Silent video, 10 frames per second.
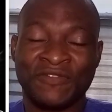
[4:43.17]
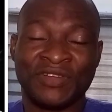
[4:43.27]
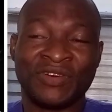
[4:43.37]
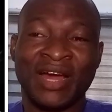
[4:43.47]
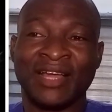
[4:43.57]

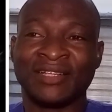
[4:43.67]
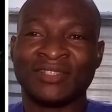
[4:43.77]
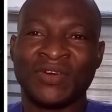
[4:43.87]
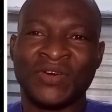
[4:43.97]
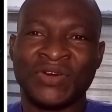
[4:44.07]
the right
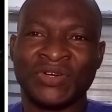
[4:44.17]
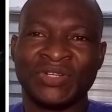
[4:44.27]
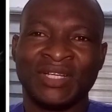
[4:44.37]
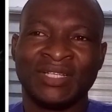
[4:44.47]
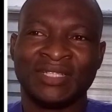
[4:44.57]

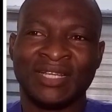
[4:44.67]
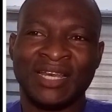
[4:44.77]
or the